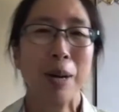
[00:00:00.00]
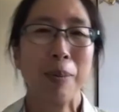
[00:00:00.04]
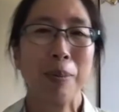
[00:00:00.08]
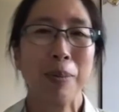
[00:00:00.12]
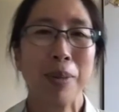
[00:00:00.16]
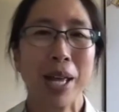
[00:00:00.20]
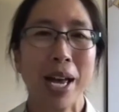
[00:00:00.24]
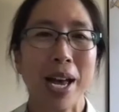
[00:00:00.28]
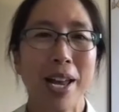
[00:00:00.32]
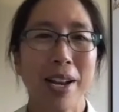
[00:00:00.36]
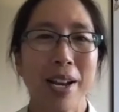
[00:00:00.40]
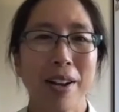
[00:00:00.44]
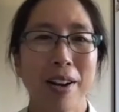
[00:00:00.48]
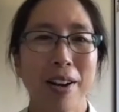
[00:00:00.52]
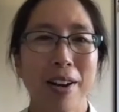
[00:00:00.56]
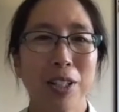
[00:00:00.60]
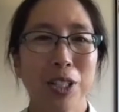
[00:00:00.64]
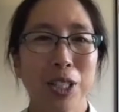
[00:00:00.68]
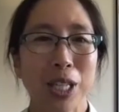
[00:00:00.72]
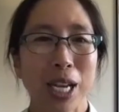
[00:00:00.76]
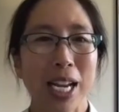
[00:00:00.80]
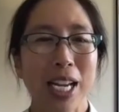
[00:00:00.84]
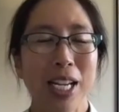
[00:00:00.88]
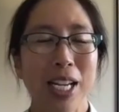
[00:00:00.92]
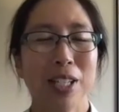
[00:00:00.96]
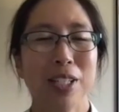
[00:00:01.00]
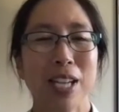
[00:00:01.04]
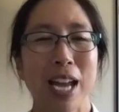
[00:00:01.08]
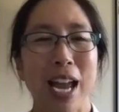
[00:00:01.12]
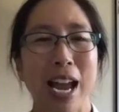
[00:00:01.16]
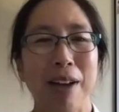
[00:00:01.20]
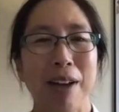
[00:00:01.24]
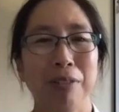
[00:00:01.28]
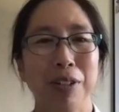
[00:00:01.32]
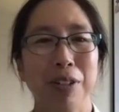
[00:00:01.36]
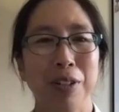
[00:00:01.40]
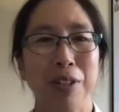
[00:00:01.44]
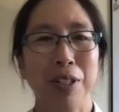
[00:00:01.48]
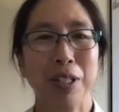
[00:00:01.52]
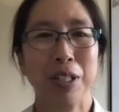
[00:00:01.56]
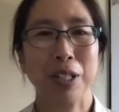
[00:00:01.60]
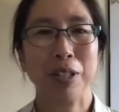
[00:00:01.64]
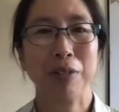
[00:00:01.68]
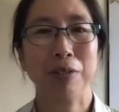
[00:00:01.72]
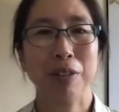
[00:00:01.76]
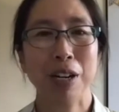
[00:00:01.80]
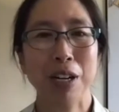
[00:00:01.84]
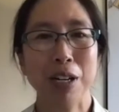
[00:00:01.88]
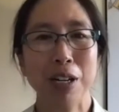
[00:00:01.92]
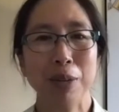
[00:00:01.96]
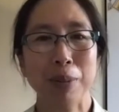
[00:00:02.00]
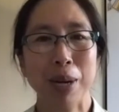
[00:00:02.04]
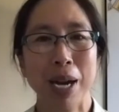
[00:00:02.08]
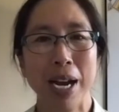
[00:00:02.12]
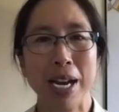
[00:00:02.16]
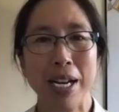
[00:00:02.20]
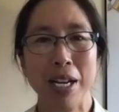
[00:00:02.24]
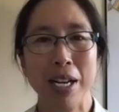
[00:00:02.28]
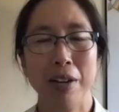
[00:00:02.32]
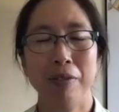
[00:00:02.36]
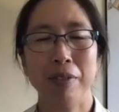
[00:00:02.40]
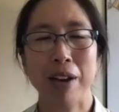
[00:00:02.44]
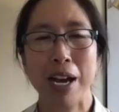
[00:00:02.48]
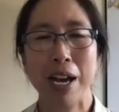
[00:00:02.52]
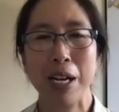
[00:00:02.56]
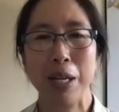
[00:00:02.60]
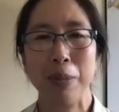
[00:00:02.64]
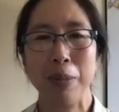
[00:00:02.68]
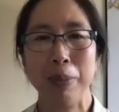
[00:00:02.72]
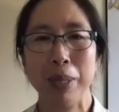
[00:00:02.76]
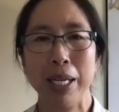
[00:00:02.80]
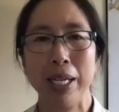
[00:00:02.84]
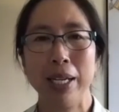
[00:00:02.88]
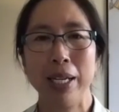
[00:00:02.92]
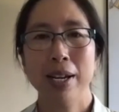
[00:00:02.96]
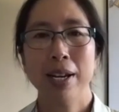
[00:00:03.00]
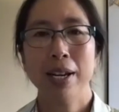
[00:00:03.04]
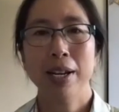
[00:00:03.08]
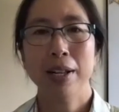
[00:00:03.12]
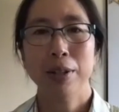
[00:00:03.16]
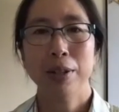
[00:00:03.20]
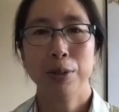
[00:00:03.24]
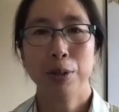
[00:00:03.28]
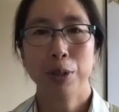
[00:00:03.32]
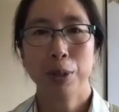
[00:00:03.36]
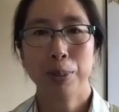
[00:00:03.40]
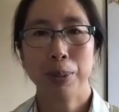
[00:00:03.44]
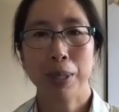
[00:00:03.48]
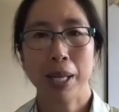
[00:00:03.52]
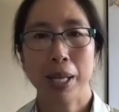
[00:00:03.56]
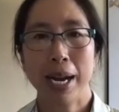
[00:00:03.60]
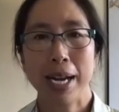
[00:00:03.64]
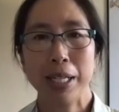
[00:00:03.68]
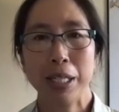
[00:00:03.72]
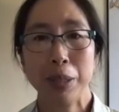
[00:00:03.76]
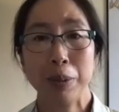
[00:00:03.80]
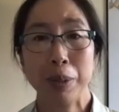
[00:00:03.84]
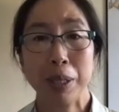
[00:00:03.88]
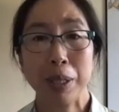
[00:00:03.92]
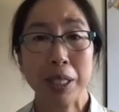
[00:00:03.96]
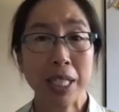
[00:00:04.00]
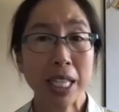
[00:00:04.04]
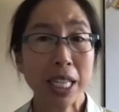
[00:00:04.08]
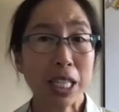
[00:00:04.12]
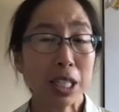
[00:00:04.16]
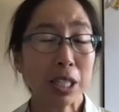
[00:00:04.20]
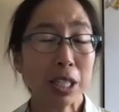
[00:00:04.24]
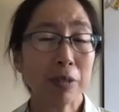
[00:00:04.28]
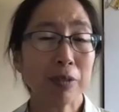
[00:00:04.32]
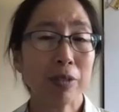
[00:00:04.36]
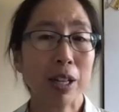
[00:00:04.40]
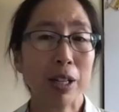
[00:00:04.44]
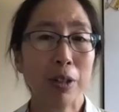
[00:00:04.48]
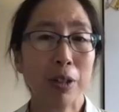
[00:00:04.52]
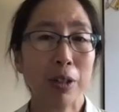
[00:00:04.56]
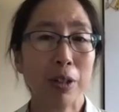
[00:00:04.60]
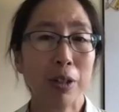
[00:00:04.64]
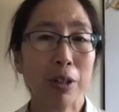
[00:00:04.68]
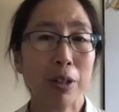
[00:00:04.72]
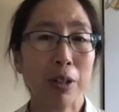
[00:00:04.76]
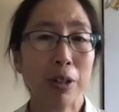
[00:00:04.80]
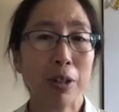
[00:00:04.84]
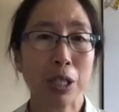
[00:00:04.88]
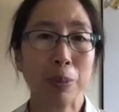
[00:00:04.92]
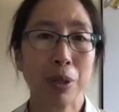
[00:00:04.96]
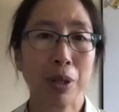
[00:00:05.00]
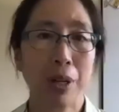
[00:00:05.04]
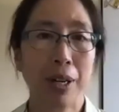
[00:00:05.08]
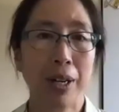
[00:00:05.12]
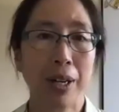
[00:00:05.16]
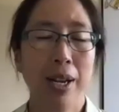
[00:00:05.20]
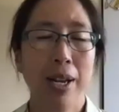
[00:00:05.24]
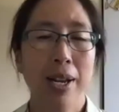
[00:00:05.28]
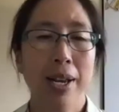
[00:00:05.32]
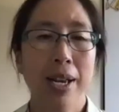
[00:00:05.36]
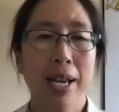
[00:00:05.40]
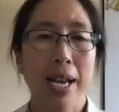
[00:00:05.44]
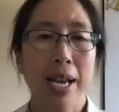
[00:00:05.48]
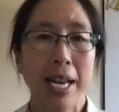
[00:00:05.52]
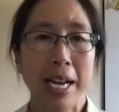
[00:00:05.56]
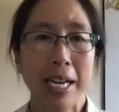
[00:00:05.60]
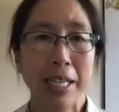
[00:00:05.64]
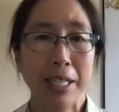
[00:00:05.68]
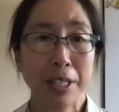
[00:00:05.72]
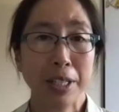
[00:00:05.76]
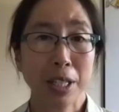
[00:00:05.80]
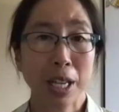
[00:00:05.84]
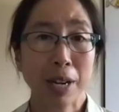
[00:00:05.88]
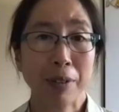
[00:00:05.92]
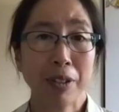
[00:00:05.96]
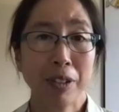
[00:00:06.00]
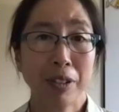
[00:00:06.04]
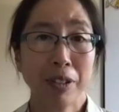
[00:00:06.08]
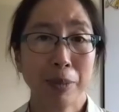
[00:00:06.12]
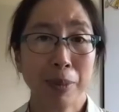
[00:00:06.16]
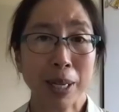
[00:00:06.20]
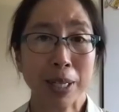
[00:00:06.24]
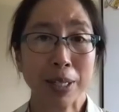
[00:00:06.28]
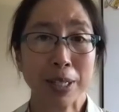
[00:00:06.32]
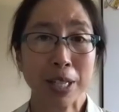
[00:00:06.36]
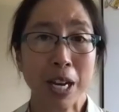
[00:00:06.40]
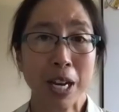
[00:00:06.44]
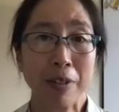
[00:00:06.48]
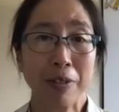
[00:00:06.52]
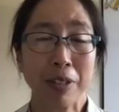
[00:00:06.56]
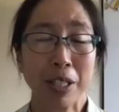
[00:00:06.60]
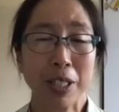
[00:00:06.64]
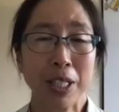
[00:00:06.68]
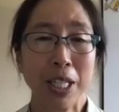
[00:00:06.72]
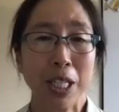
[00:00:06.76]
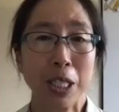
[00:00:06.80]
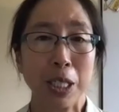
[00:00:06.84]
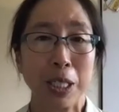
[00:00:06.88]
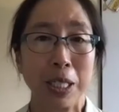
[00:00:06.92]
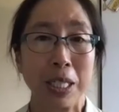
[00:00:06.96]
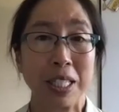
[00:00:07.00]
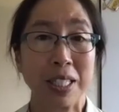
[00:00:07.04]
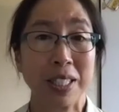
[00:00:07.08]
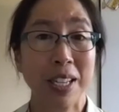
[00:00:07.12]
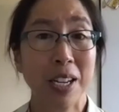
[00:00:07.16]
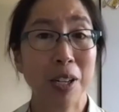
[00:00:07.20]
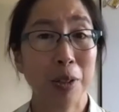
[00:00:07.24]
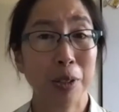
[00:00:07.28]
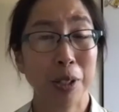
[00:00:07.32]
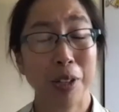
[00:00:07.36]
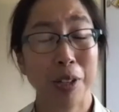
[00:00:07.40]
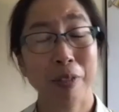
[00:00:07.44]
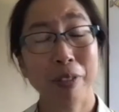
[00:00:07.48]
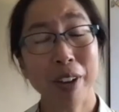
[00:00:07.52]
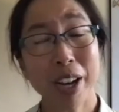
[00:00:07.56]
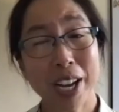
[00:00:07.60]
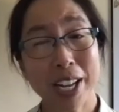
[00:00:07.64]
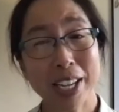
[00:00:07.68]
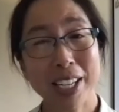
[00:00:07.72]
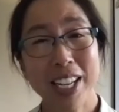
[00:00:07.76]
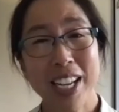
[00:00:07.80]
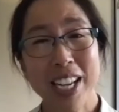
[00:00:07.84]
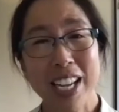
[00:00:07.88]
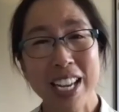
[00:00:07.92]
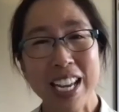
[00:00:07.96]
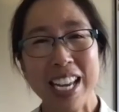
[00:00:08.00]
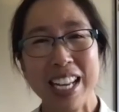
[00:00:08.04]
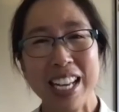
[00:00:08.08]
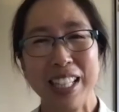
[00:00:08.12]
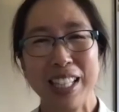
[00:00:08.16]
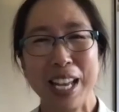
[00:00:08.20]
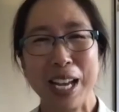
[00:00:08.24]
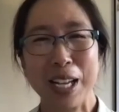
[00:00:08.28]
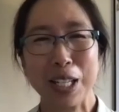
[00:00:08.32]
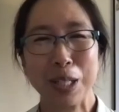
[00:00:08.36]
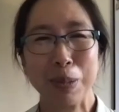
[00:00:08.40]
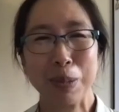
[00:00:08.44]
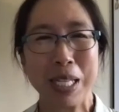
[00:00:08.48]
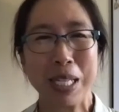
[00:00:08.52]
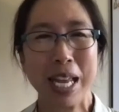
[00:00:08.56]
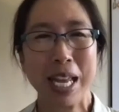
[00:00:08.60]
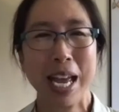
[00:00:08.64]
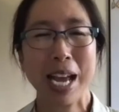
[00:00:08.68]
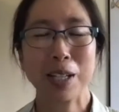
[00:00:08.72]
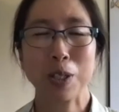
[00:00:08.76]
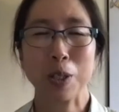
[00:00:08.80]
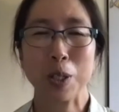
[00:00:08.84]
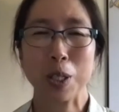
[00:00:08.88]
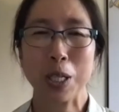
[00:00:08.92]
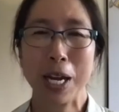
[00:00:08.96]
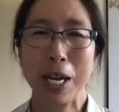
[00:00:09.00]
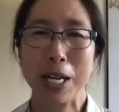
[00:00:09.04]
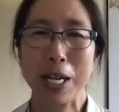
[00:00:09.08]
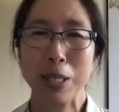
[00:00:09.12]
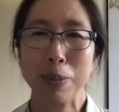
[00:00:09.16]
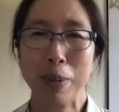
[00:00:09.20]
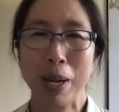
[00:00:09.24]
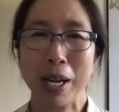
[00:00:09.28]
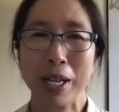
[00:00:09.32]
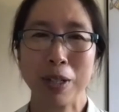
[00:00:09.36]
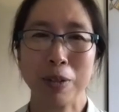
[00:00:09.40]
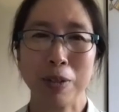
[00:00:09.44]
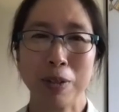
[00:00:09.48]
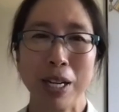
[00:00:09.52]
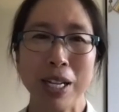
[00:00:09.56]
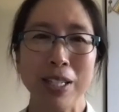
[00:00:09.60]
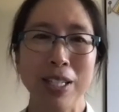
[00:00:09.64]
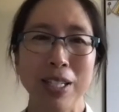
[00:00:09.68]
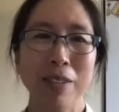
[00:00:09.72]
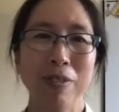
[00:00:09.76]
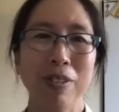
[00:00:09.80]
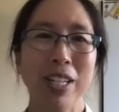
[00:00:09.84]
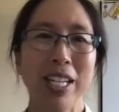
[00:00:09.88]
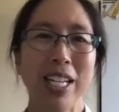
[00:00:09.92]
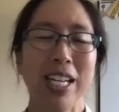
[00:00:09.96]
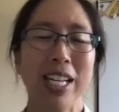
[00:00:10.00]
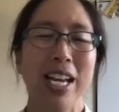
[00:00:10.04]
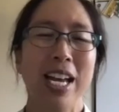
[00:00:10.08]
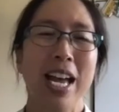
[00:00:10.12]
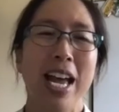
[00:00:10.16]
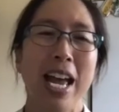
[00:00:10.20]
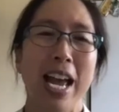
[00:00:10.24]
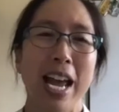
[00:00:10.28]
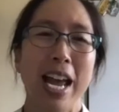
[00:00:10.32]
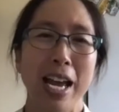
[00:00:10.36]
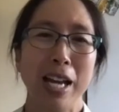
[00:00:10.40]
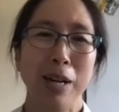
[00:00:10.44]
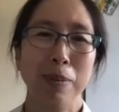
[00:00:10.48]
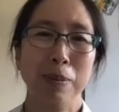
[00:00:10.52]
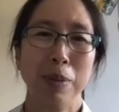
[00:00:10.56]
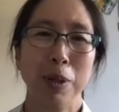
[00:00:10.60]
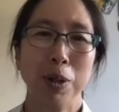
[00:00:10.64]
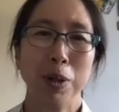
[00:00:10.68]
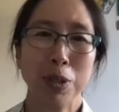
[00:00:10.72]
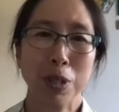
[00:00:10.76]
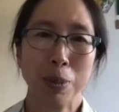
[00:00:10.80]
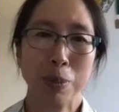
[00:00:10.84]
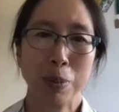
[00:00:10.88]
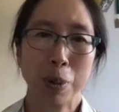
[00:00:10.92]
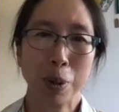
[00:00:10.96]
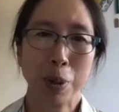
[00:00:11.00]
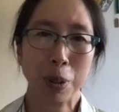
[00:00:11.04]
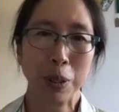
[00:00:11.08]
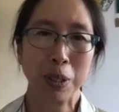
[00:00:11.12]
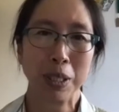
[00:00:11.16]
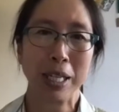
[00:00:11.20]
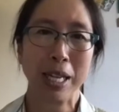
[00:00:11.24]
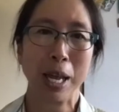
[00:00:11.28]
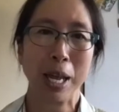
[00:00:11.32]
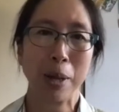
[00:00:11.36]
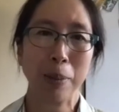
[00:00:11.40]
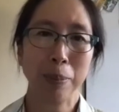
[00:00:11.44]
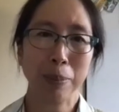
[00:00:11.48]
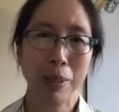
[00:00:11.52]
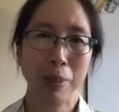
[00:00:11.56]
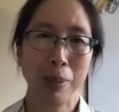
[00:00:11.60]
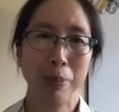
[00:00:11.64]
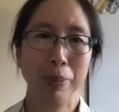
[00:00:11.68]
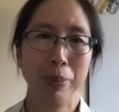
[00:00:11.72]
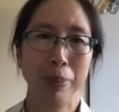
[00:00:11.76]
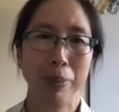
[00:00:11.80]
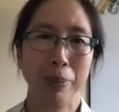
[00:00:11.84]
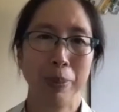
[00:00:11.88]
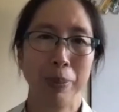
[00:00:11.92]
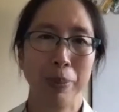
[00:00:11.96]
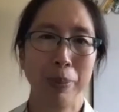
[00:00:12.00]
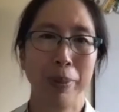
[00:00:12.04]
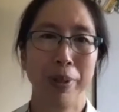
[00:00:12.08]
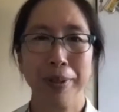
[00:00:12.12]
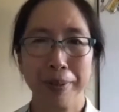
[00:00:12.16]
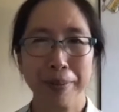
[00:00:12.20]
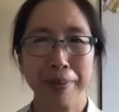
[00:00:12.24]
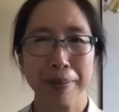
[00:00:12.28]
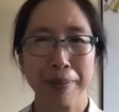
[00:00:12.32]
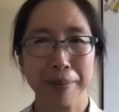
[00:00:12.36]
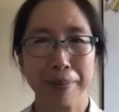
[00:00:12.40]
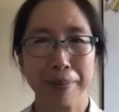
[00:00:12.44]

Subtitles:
That all changed after a good friend of mine invited me to apply to a teaching fellowship with her. And I discovered for myself that teaching is not only fun, it allows me to exercise my creativity and most importantly, help people.